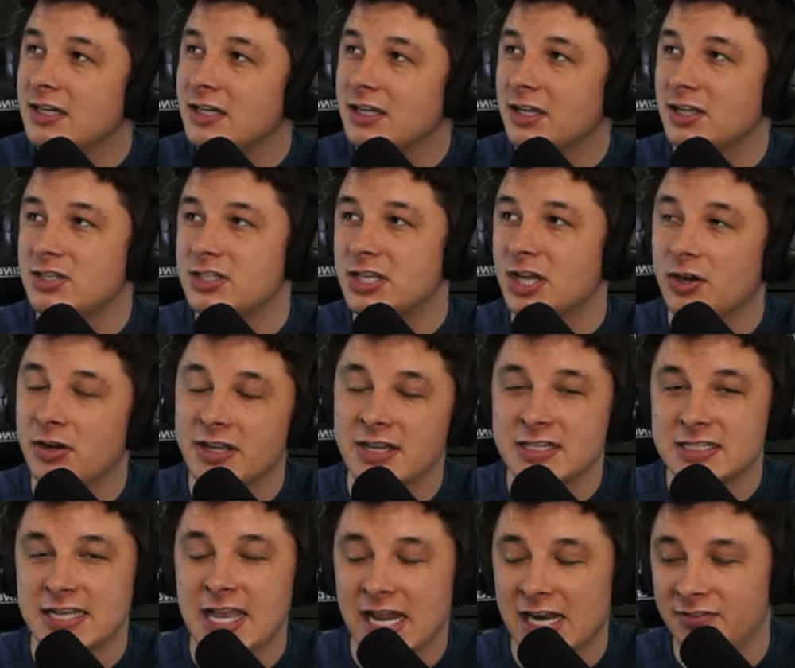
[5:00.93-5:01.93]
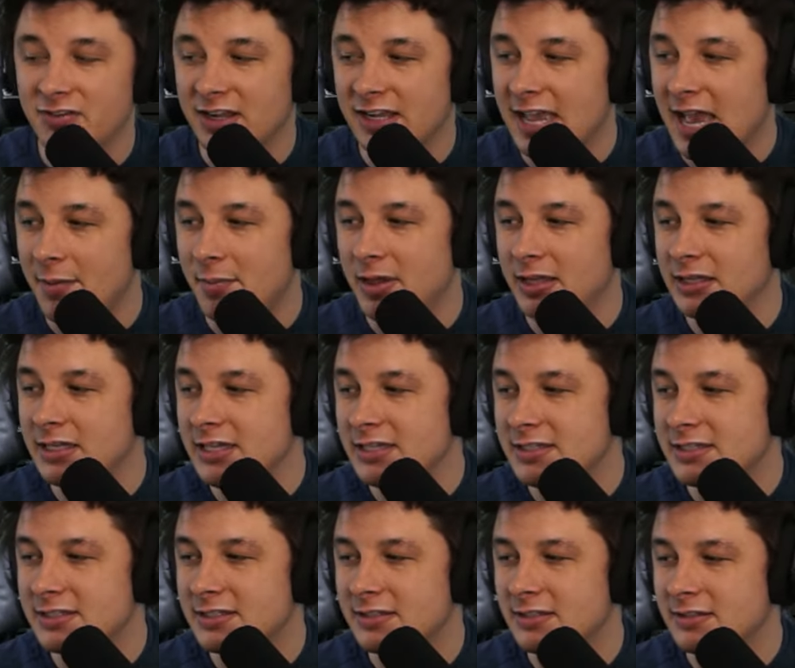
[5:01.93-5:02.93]
because there is kind of a gap, at
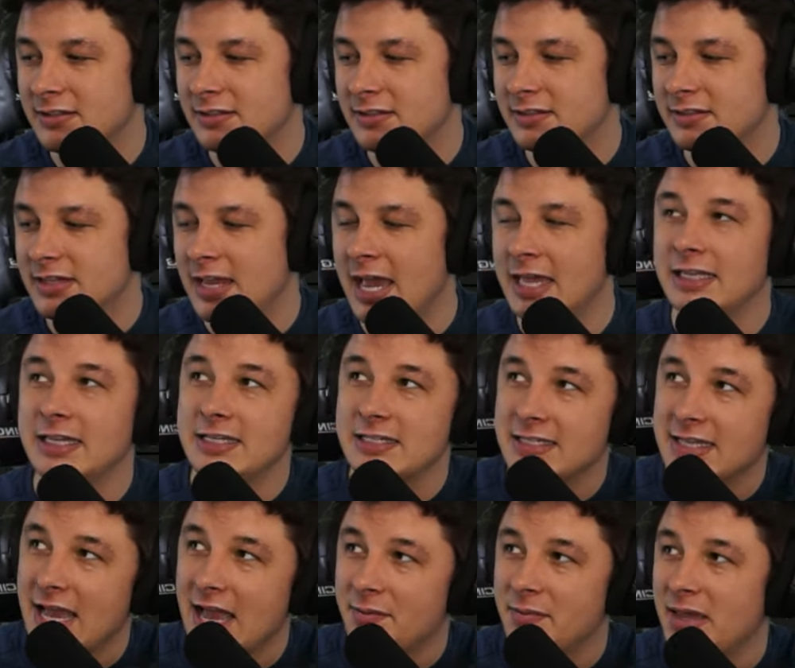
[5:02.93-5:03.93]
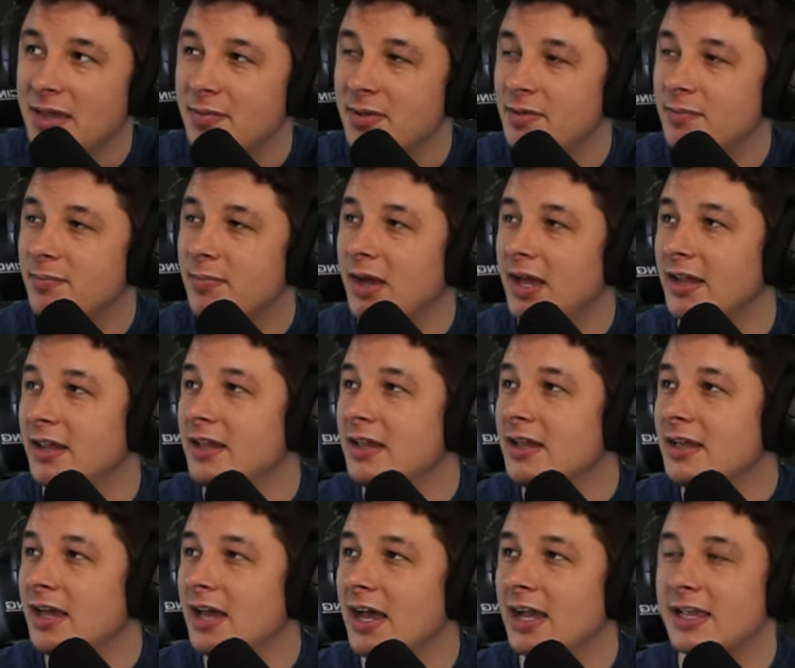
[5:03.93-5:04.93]
least that maybe. But
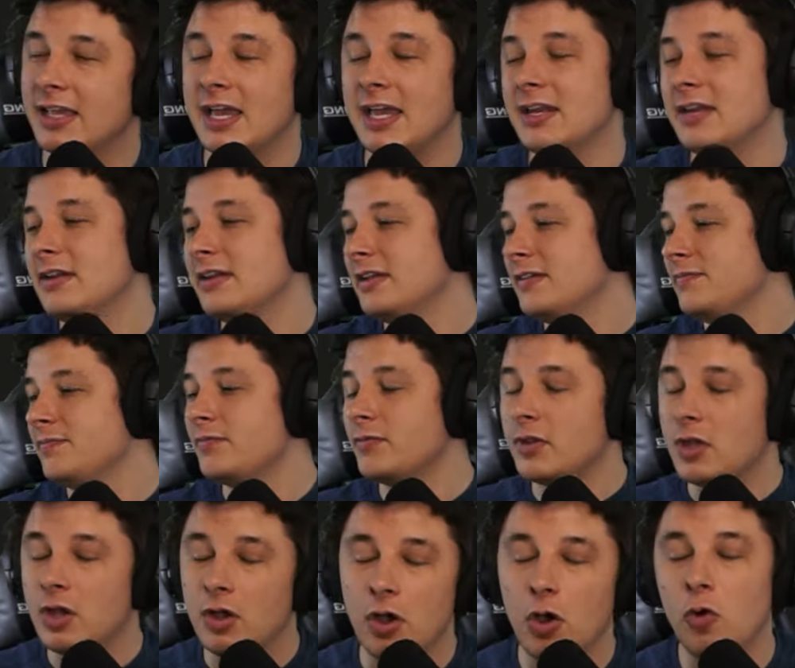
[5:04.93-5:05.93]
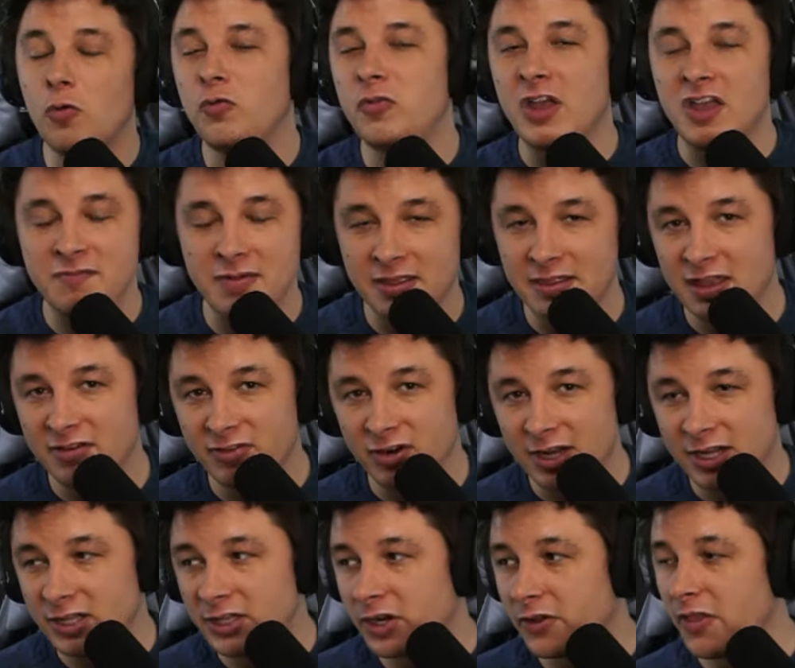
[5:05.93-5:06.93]
again, hopefully I've made that very
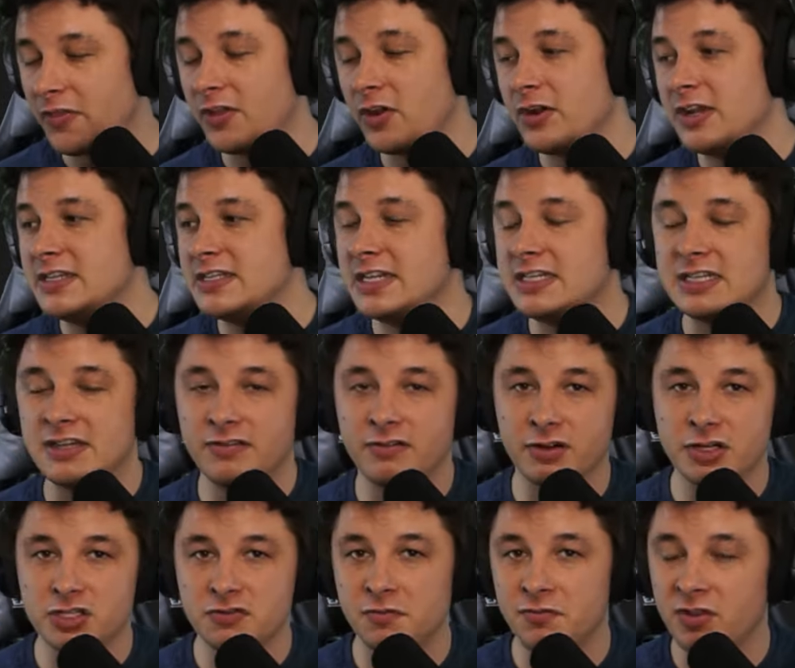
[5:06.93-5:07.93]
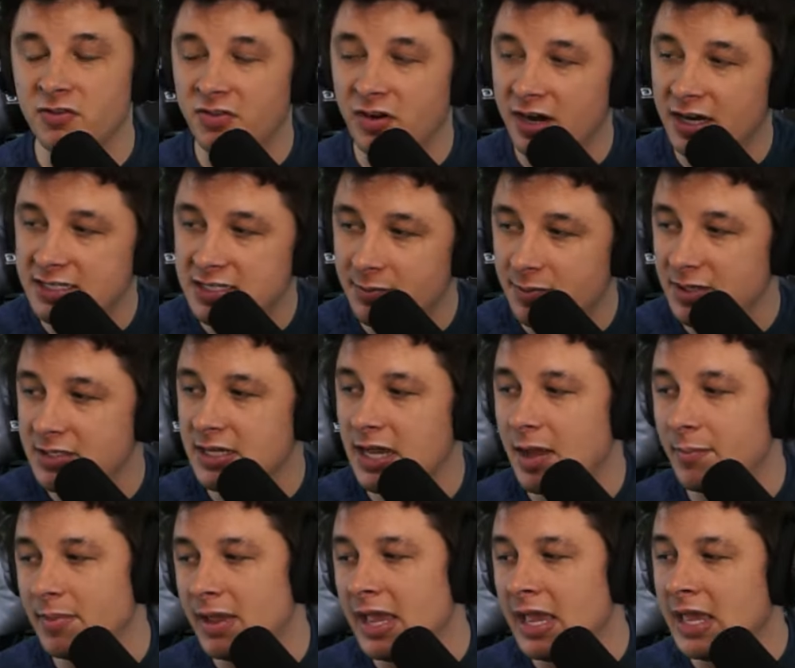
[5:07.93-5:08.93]
clear that there is a difference from the very tippy
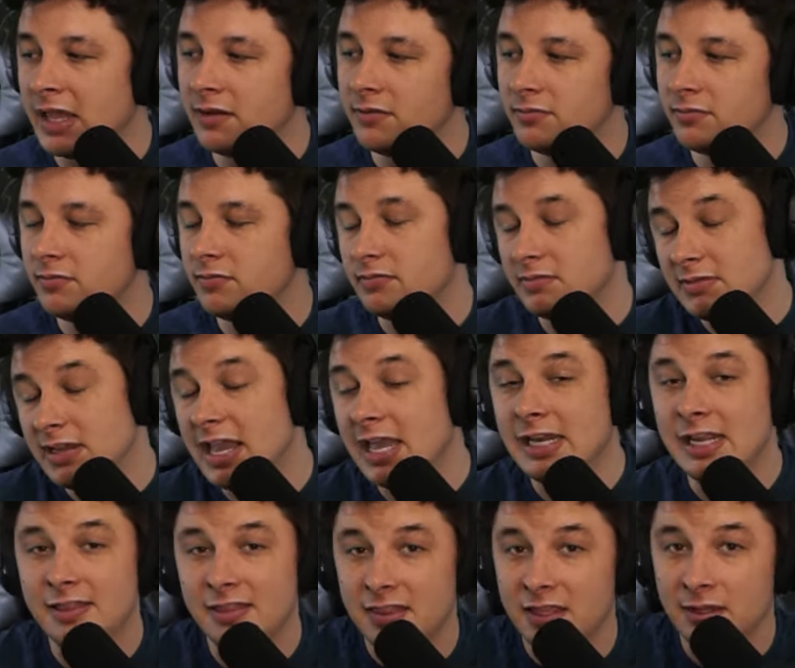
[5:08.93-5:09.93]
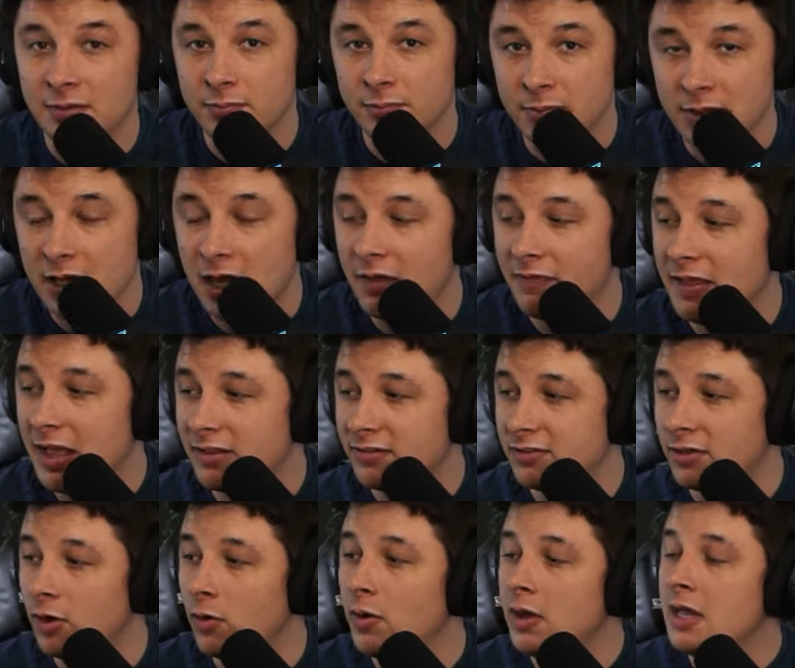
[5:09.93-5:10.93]
top and anything beyond that.
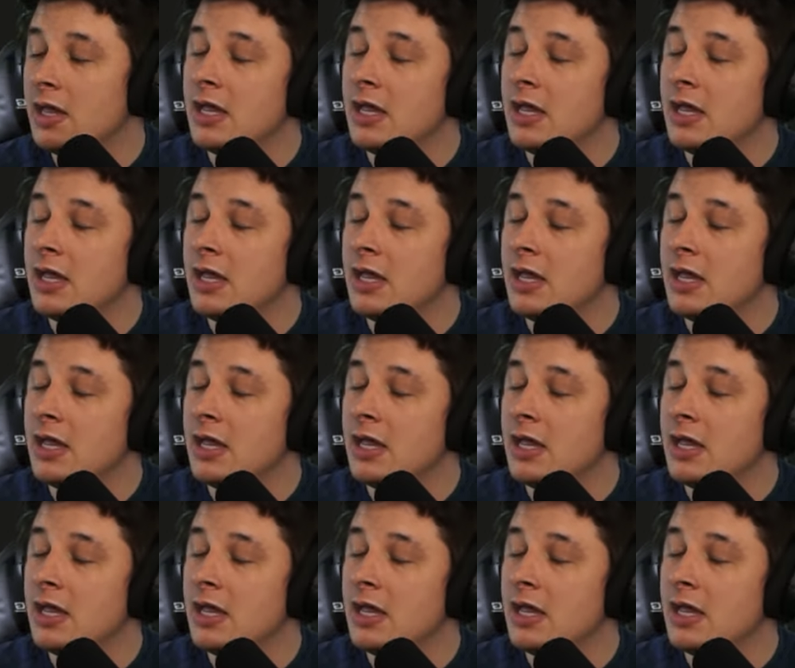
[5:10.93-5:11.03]
So